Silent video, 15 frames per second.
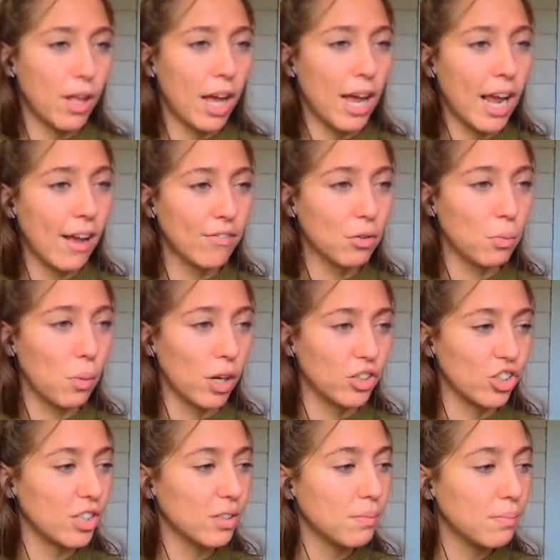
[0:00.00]
I have to
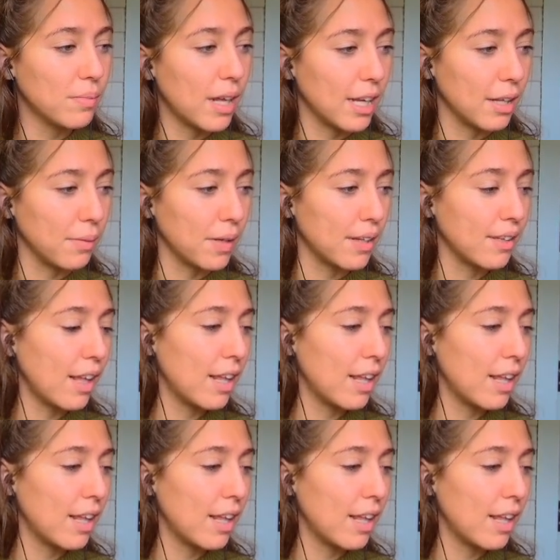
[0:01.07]
watch it anyways.